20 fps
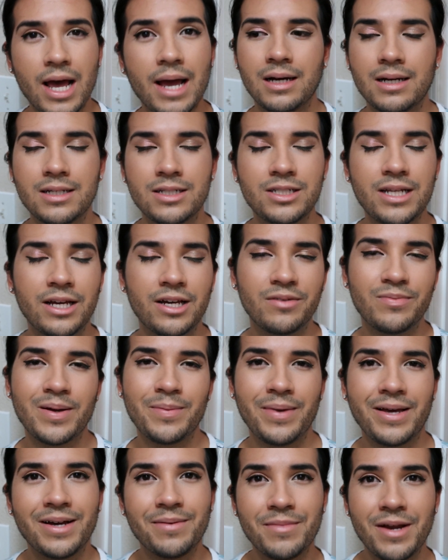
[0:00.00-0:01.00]
I'm gonna take off
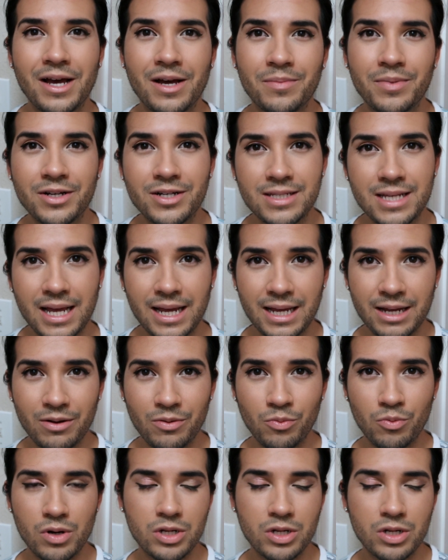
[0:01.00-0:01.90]
my makeup now because I